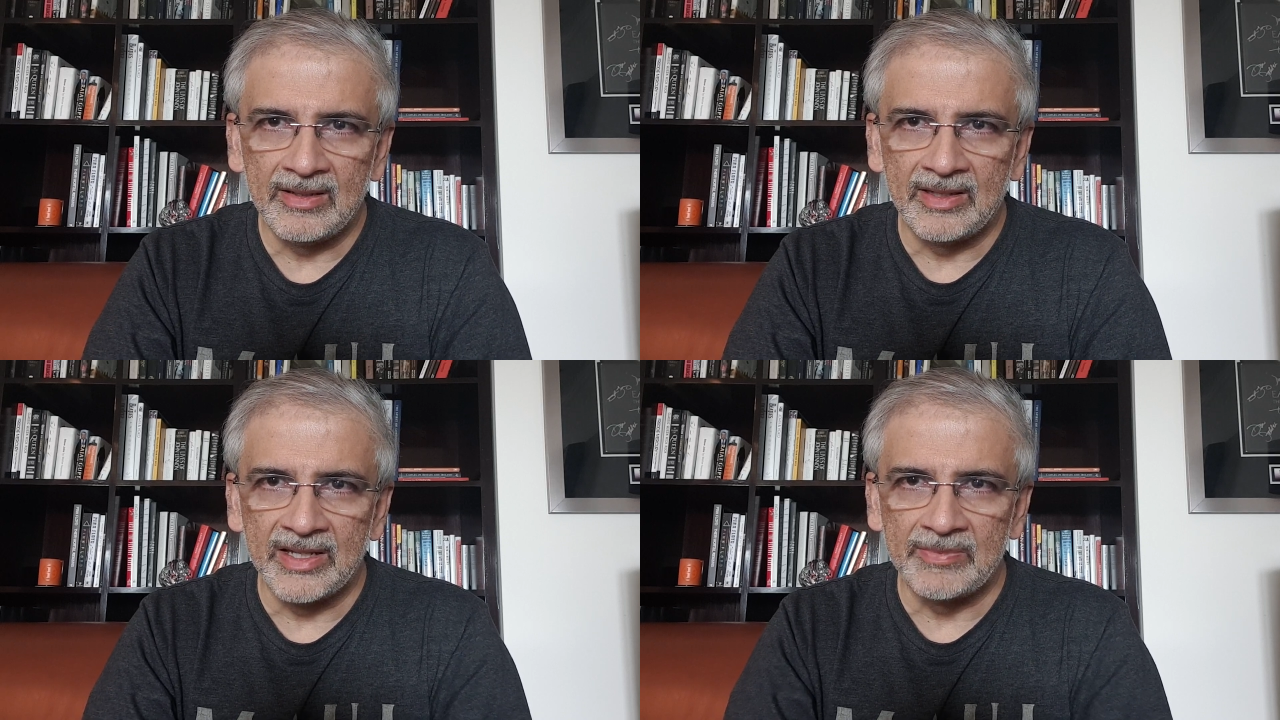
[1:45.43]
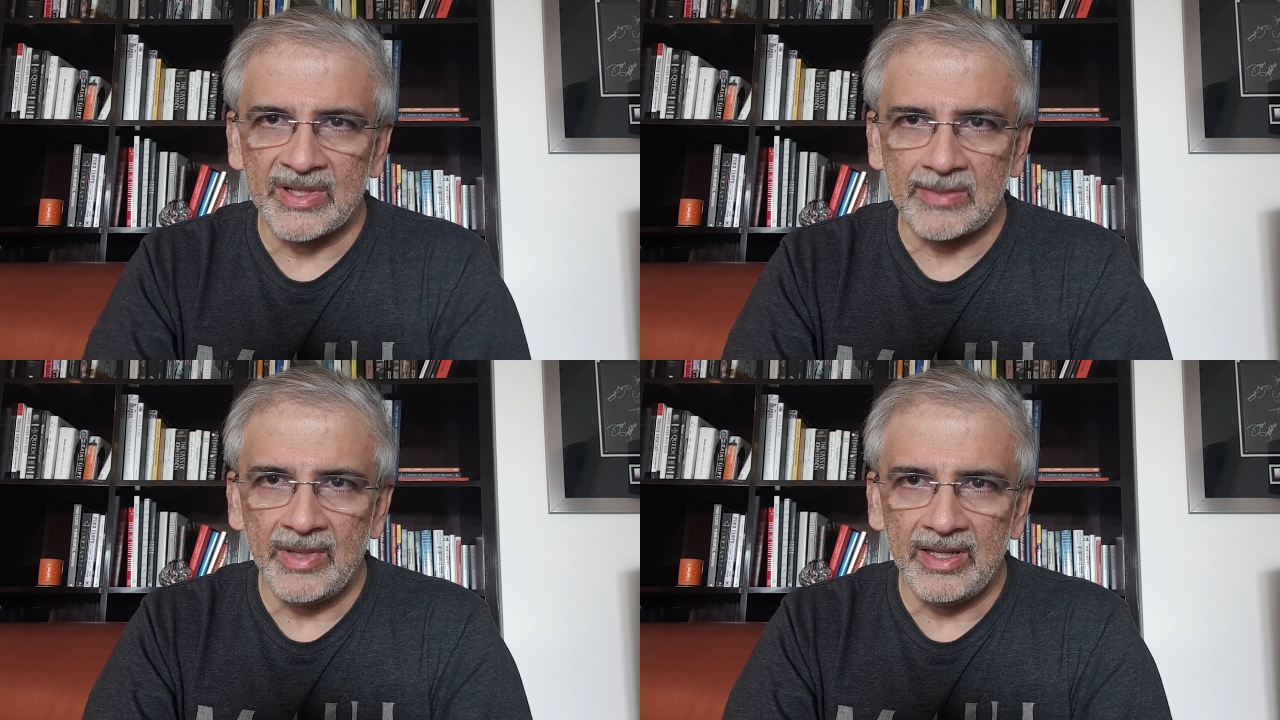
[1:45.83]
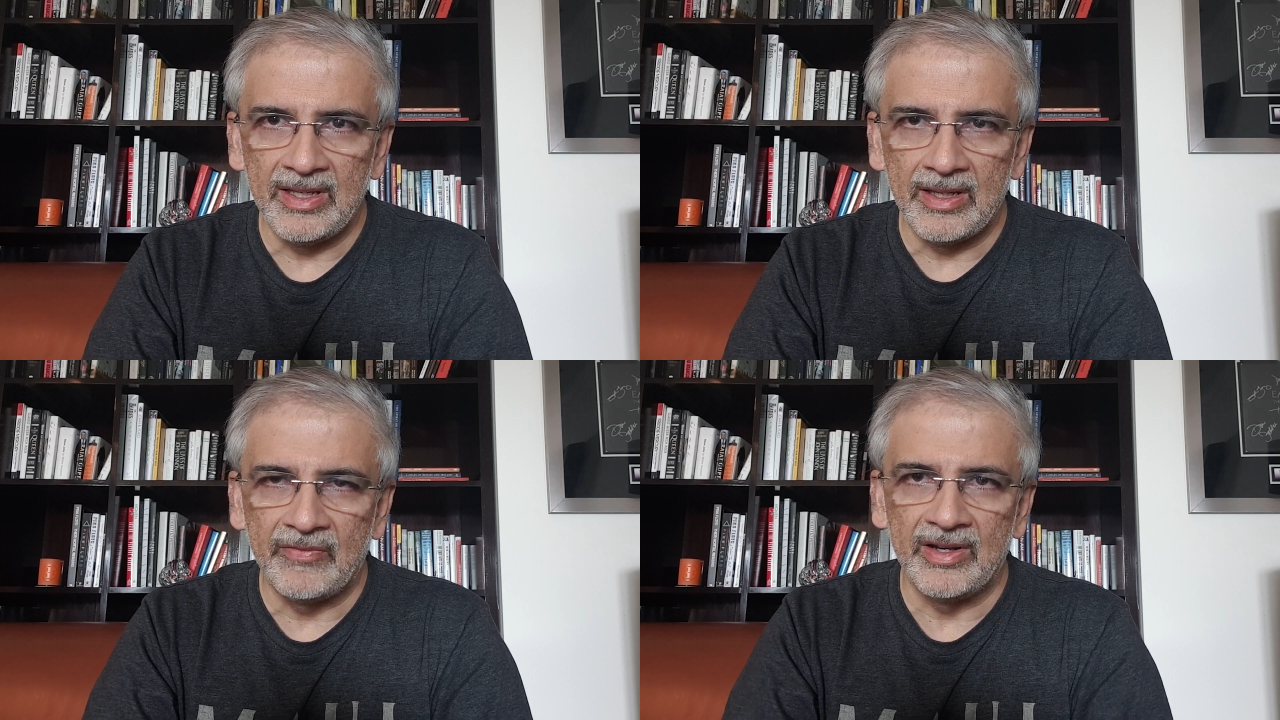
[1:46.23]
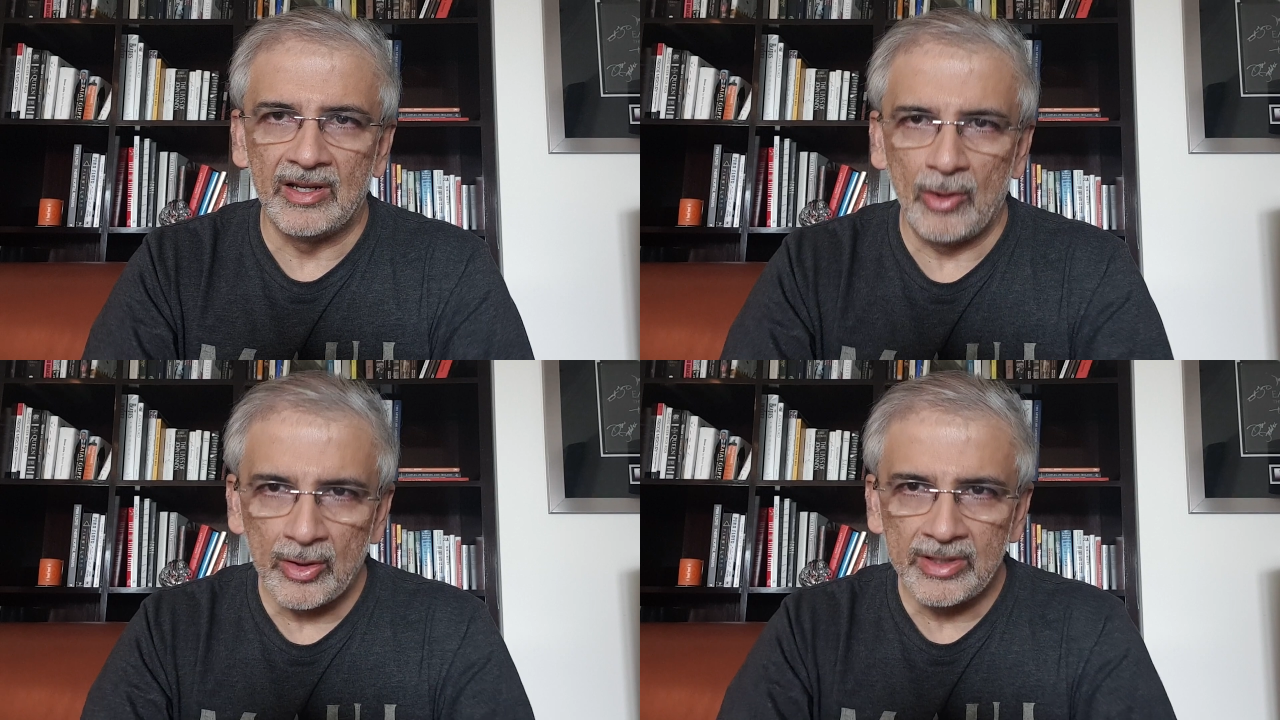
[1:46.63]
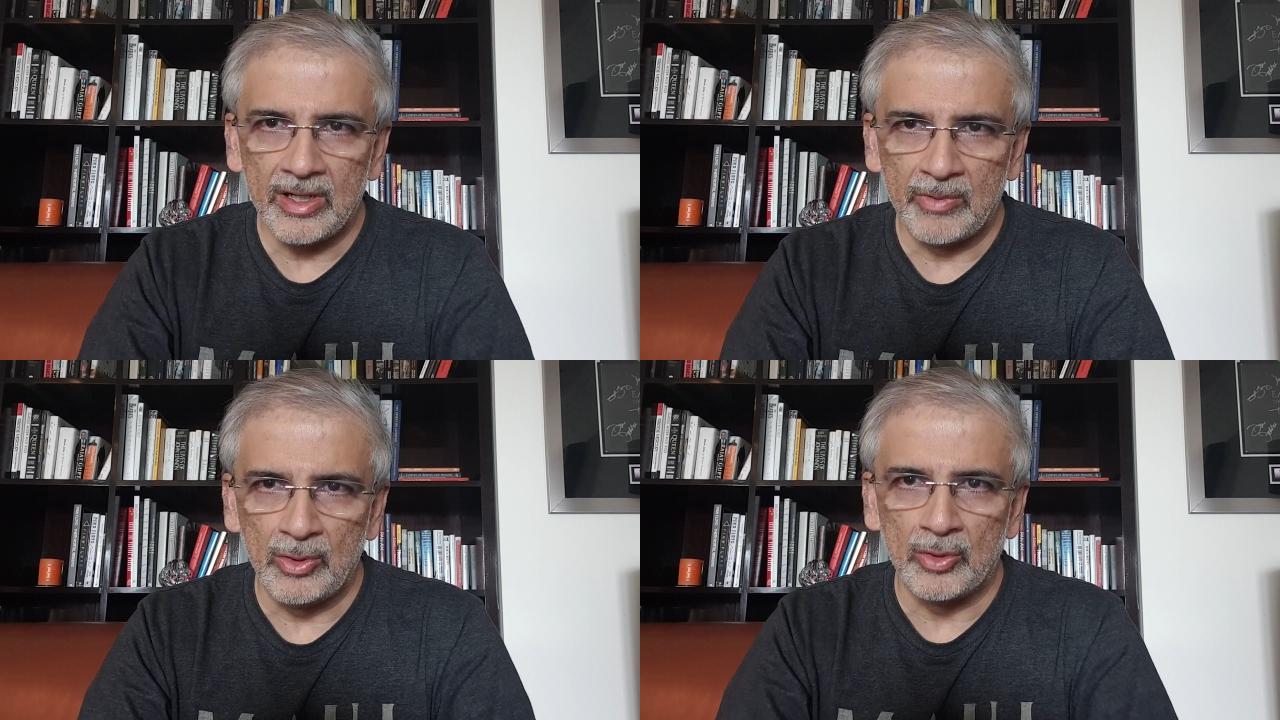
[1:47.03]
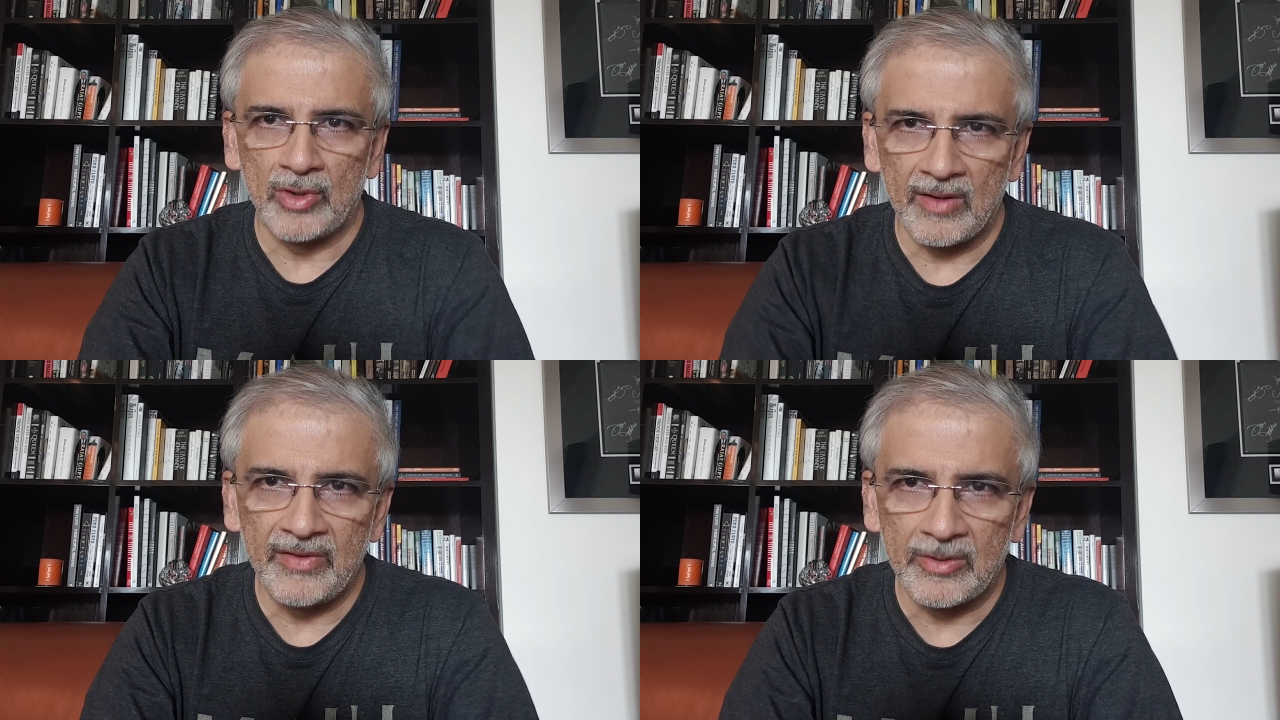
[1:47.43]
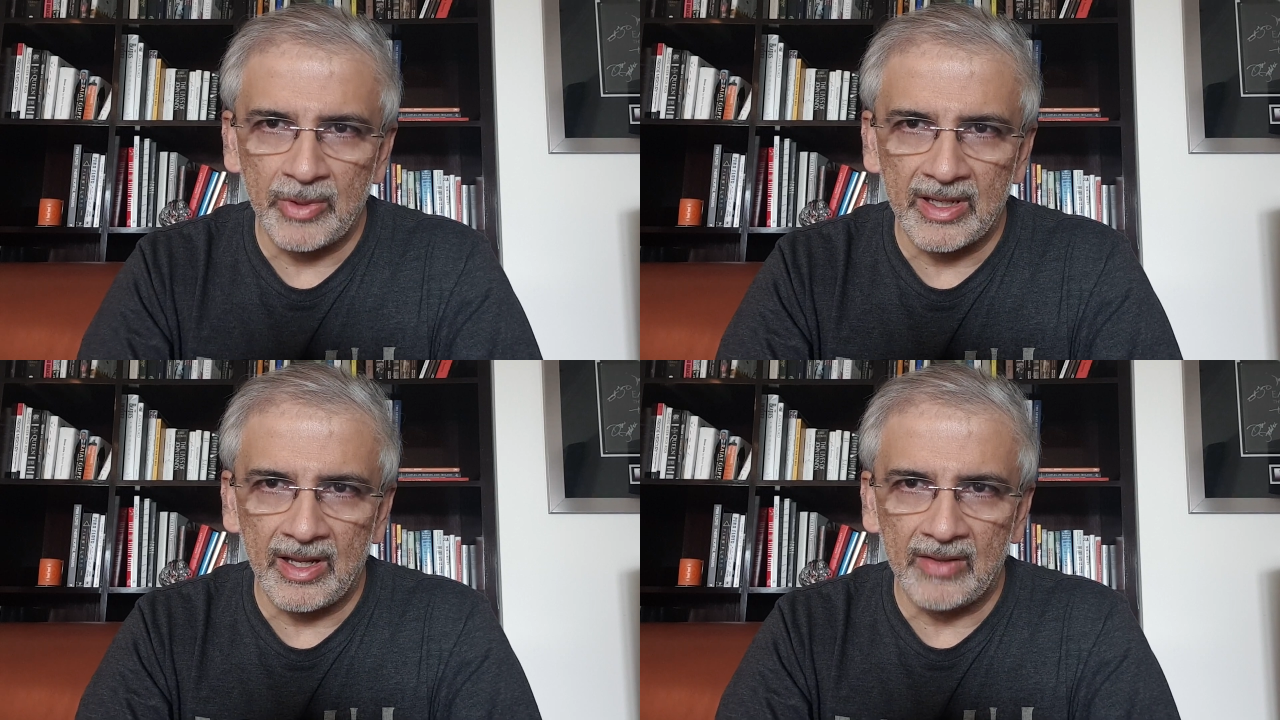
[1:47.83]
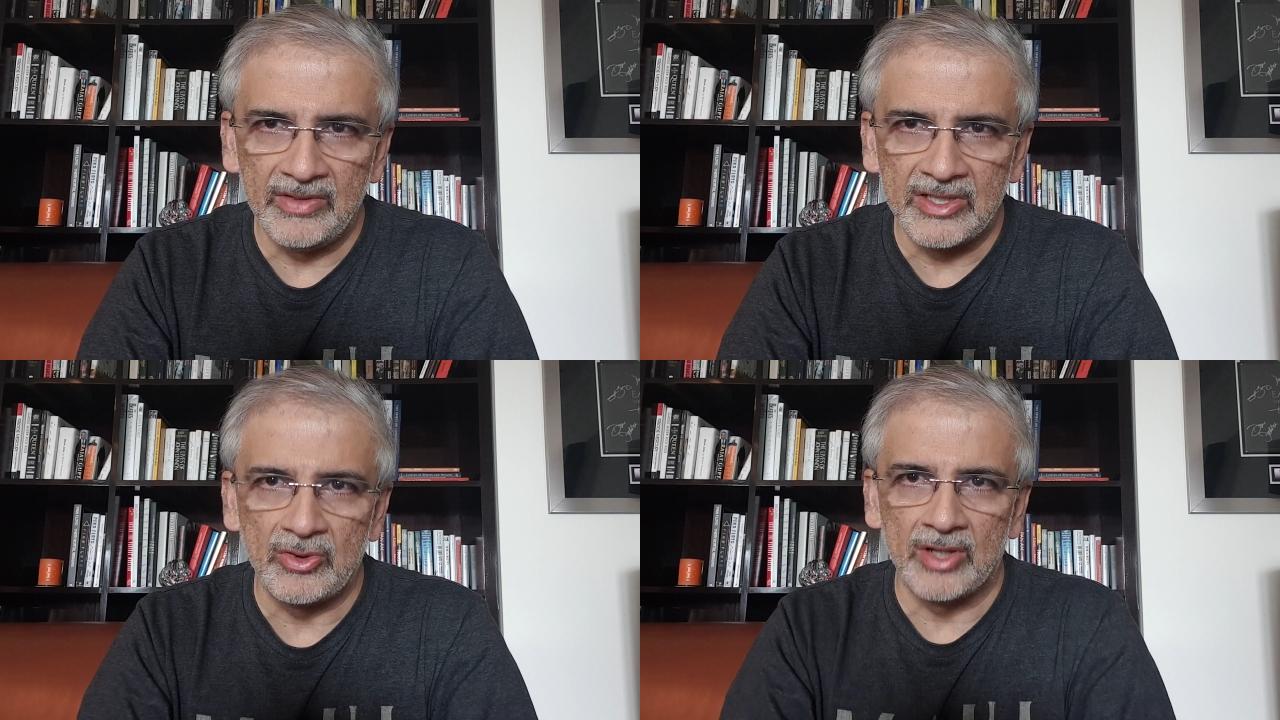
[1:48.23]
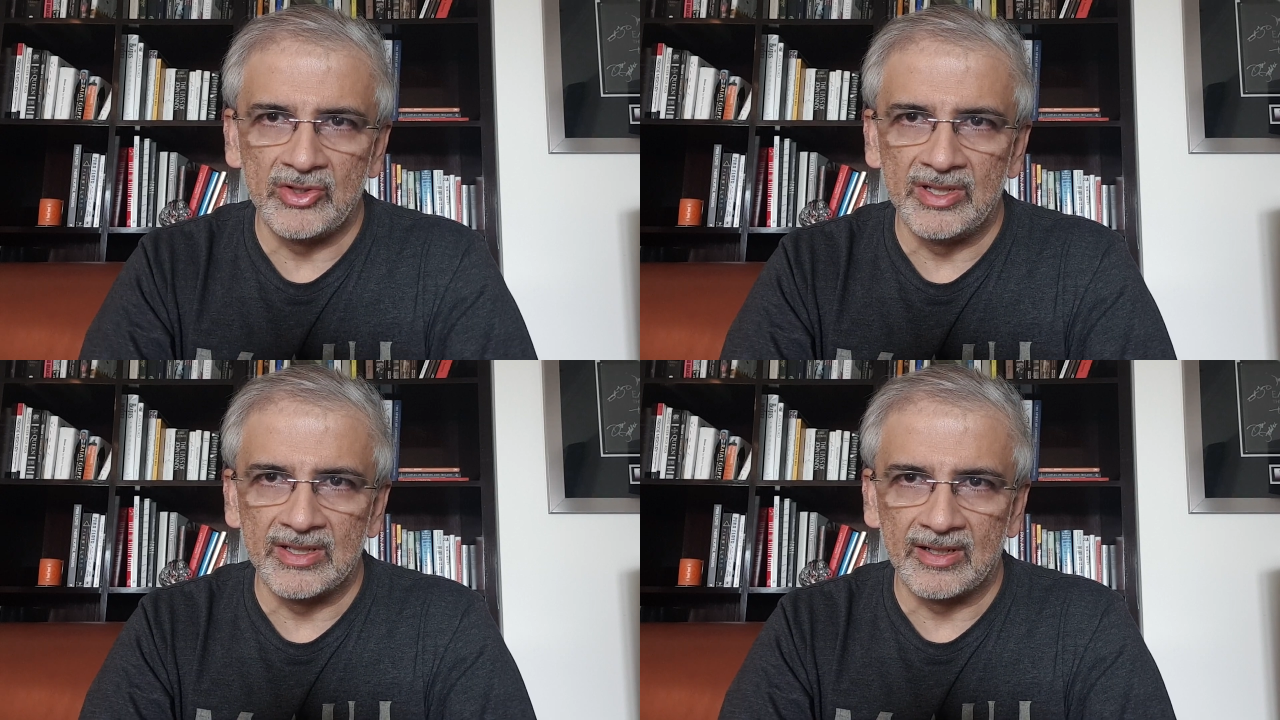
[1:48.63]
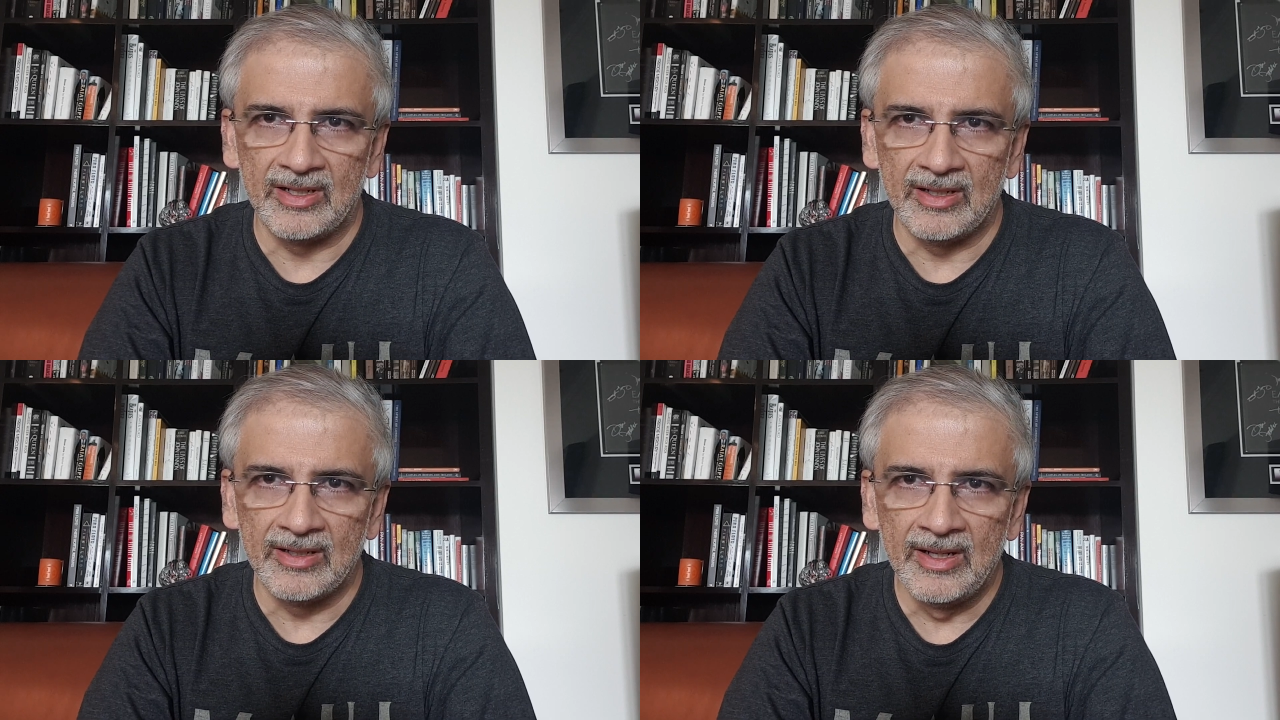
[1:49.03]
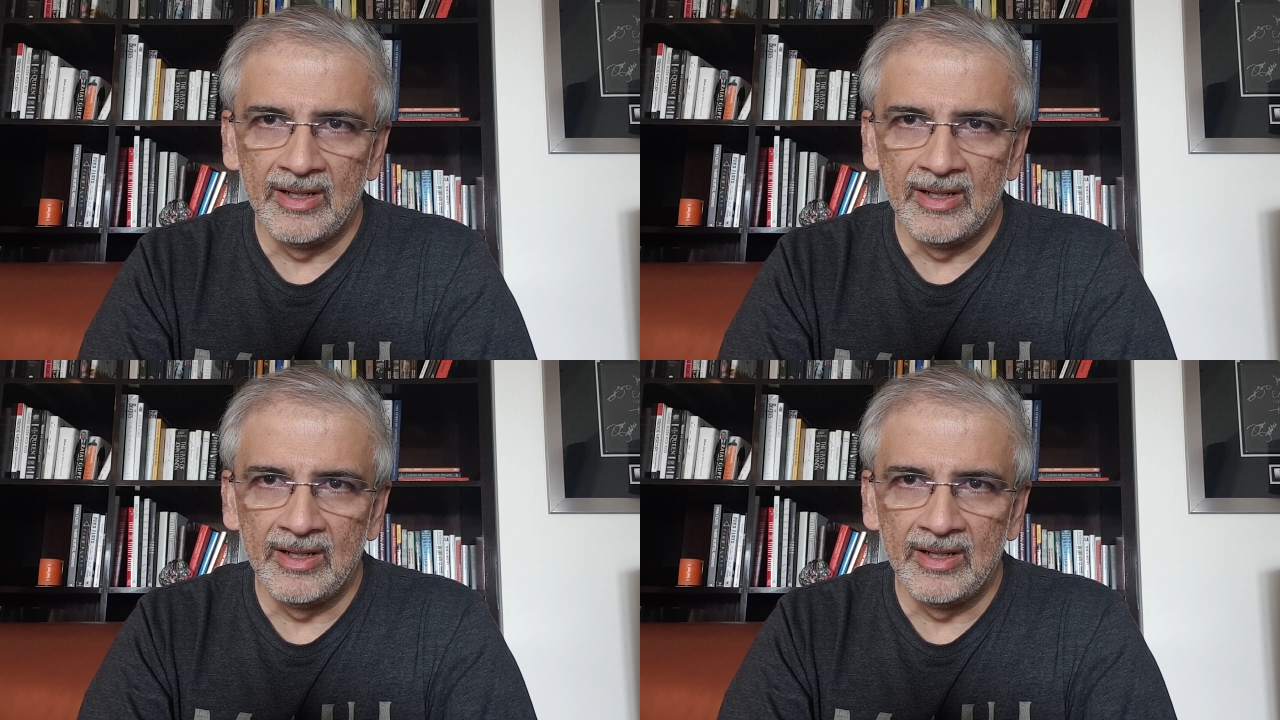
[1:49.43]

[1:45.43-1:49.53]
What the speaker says: things must be if in a lockdown with no traffic we can have these tragedies occur.